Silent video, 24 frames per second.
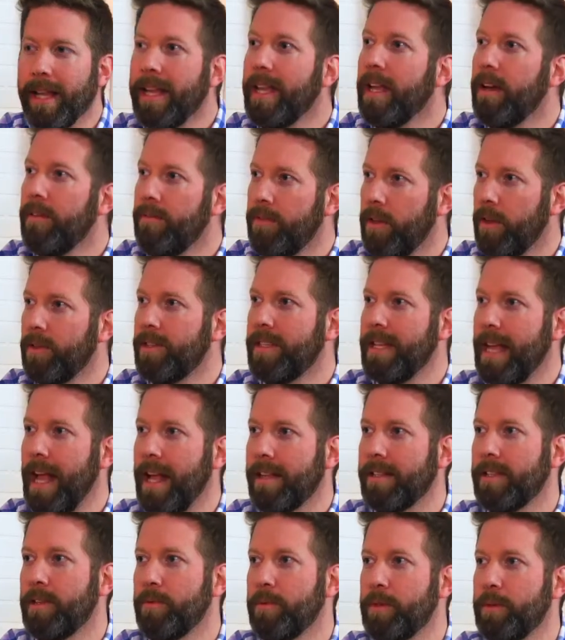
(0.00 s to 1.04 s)
give those
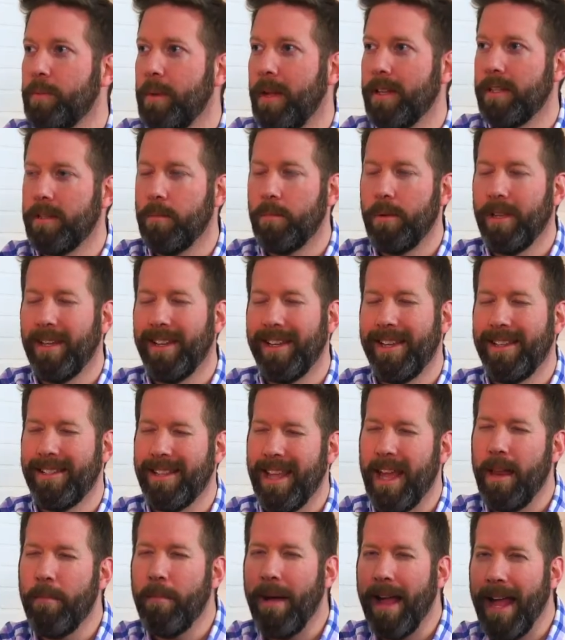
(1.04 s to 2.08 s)
tasks and responsibilities.
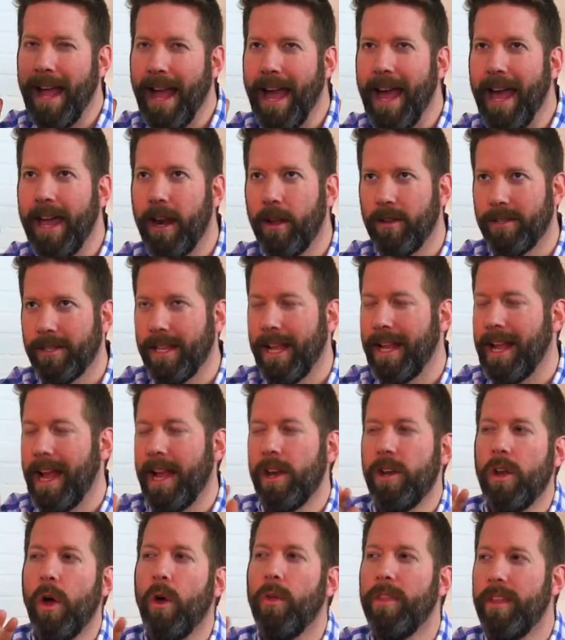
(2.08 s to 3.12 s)
In my head, I was like, I
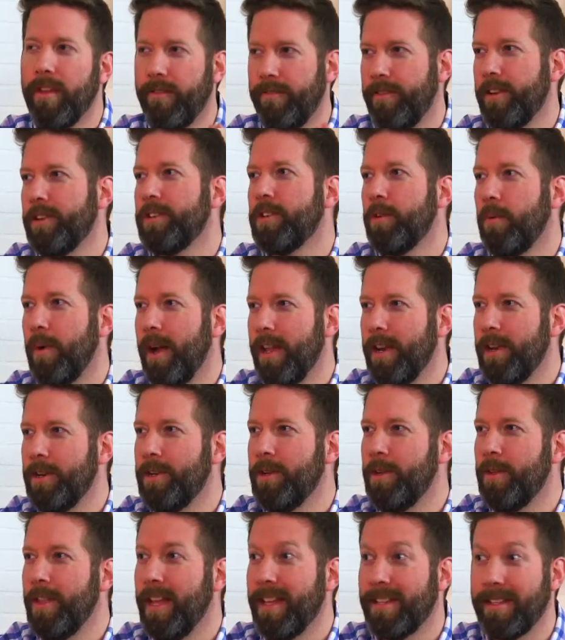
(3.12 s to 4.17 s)
know the efficient way to
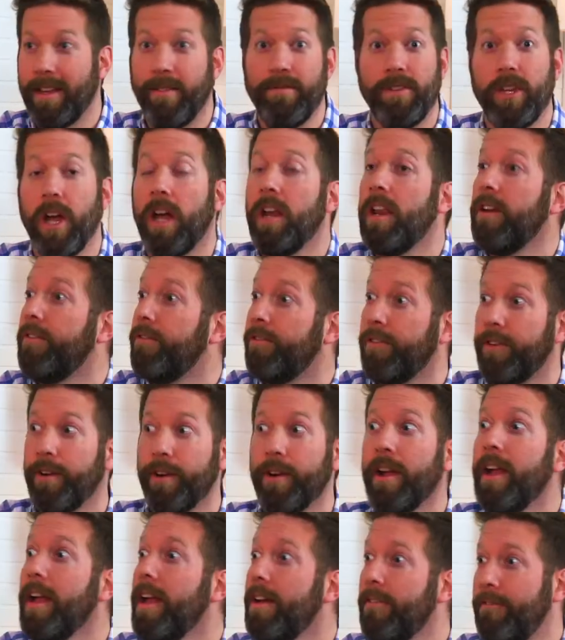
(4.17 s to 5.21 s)
do this. I've done it
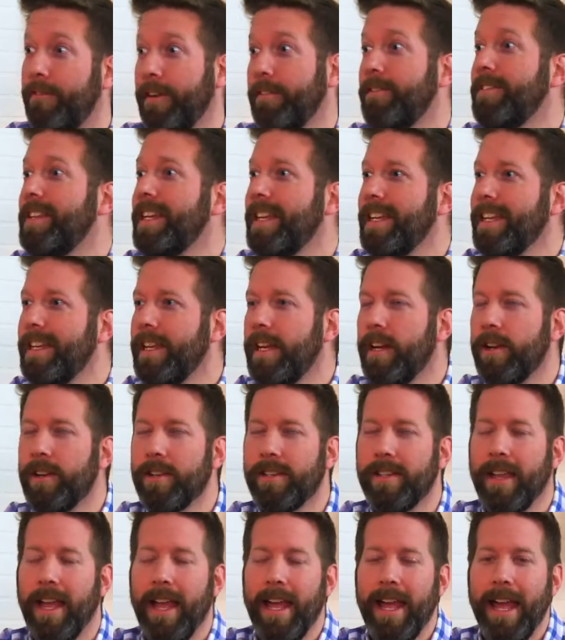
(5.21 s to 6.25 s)
for 15
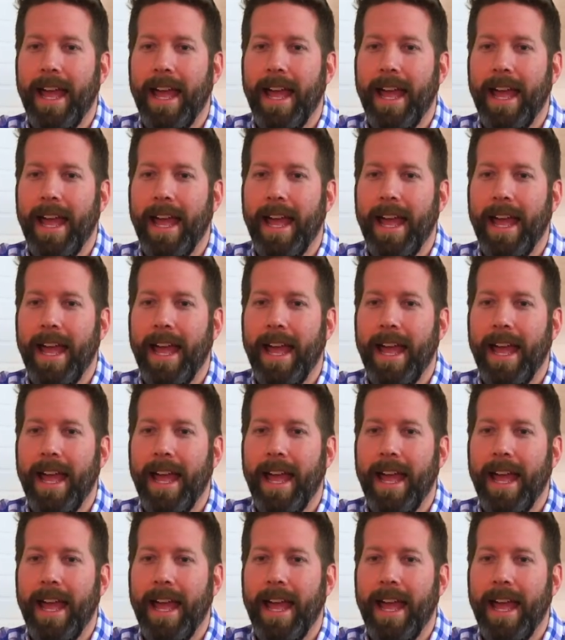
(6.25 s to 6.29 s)
years.